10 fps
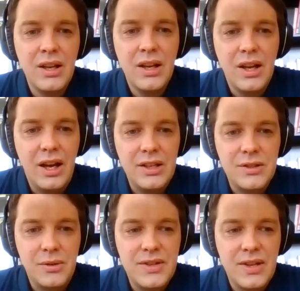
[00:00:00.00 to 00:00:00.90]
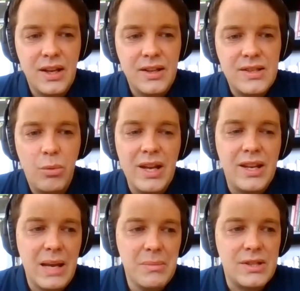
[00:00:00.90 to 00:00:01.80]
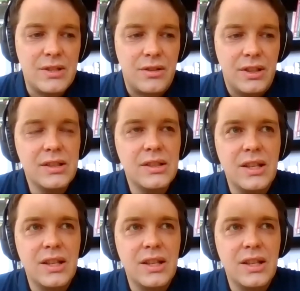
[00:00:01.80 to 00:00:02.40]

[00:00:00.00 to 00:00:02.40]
I chose science. Why chemistry?